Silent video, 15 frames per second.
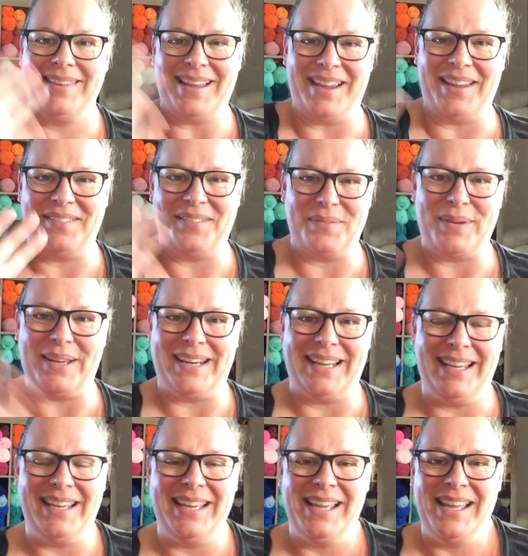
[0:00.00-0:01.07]
Hi
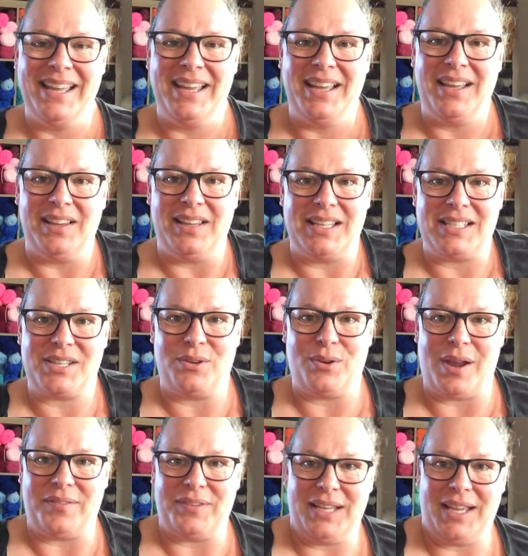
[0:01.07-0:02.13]
everybody,
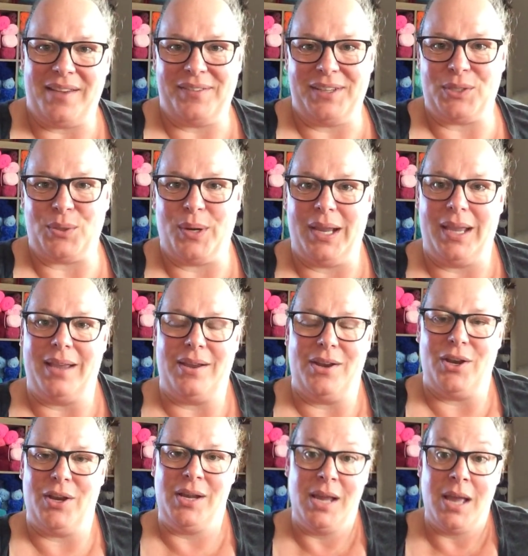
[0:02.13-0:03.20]
alaskacraftygalvictoria
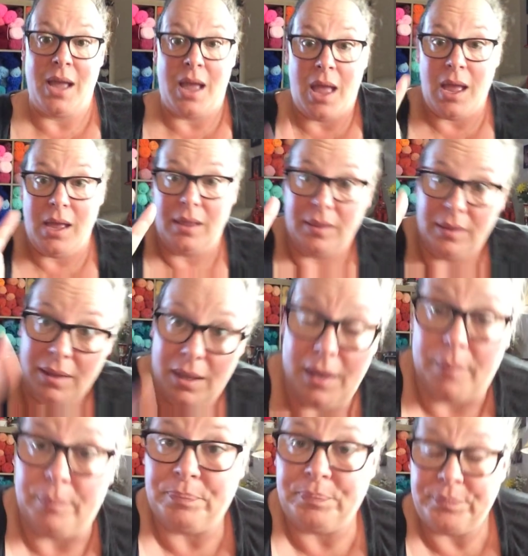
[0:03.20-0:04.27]
here.
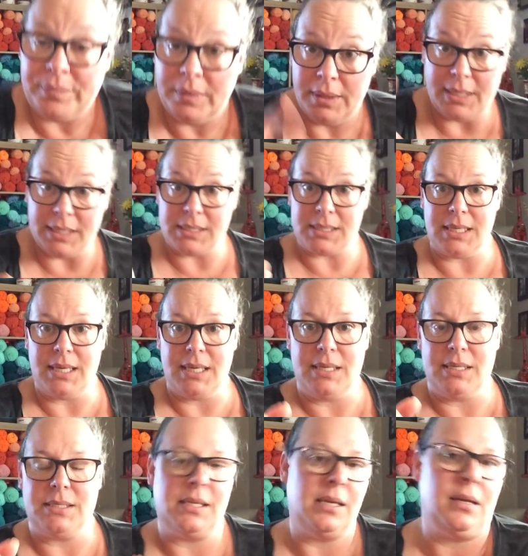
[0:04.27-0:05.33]
This
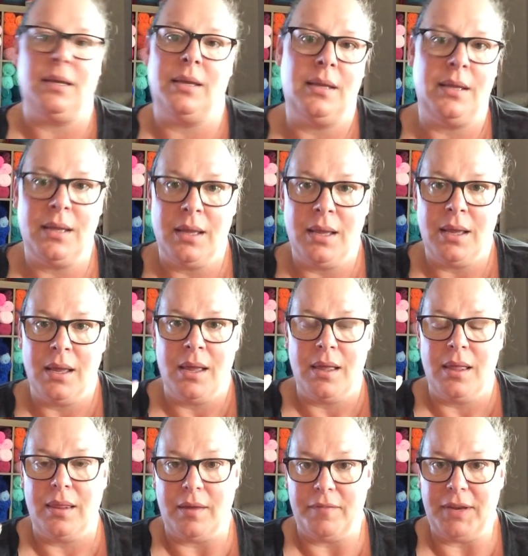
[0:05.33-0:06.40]
is
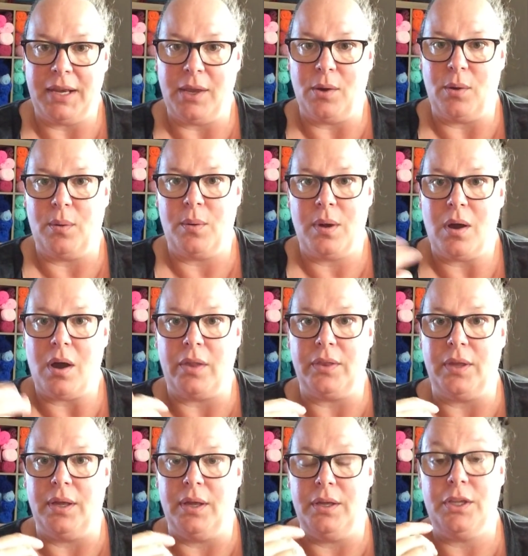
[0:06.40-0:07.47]
a video on
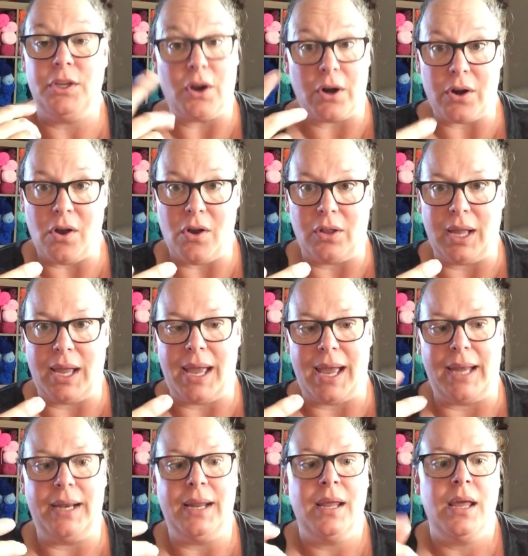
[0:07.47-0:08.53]
the yarn haul I
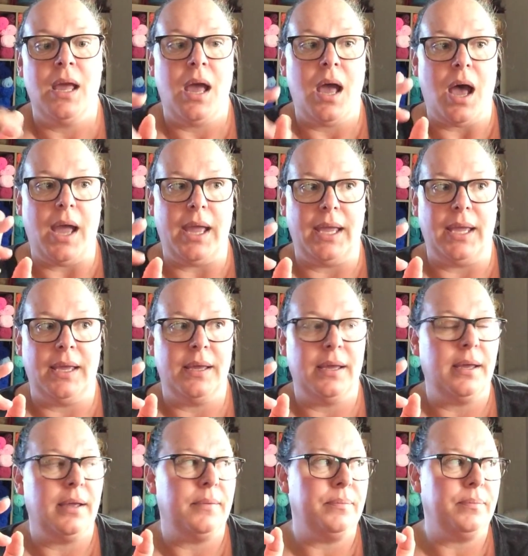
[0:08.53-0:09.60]
had.
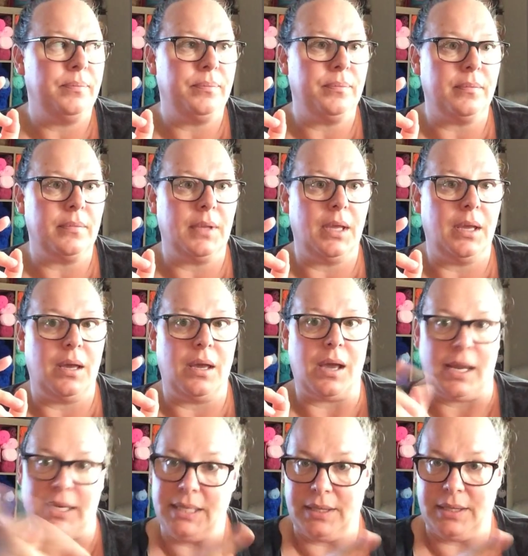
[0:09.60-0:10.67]

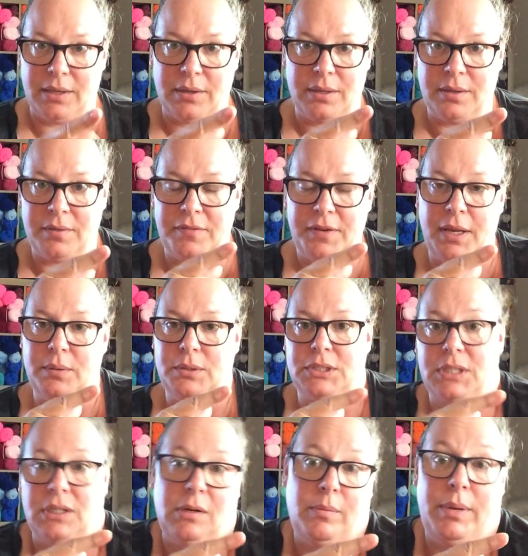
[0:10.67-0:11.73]
I did the video
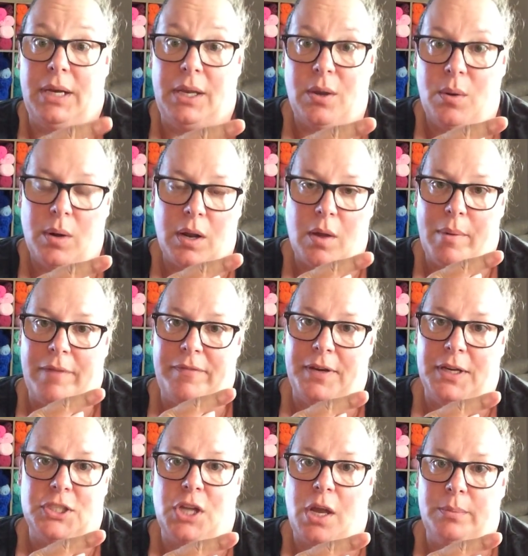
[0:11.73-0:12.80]
just a little bit ago on all my
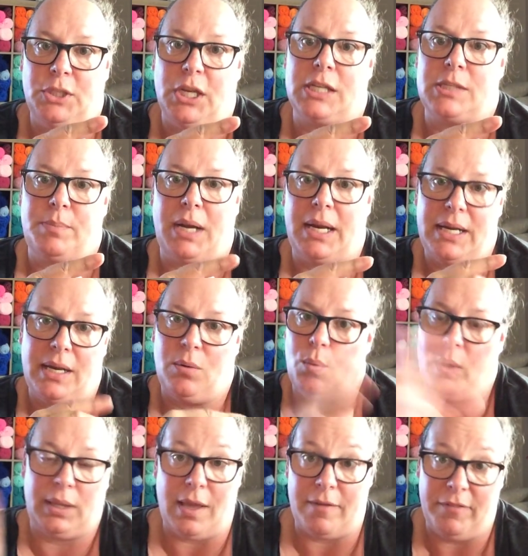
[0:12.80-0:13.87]
finished objects, but I didn't
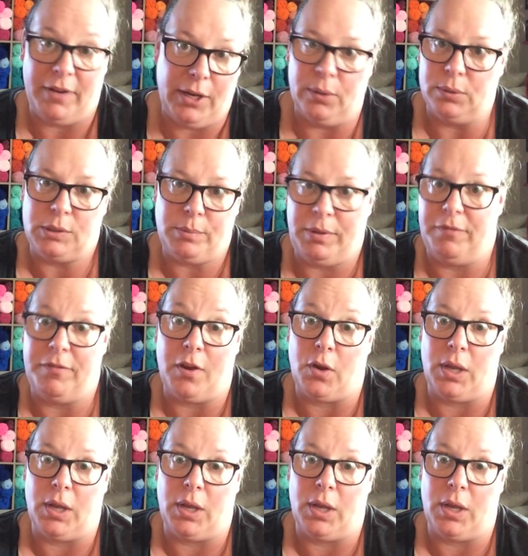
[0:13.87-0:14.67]
want that video to be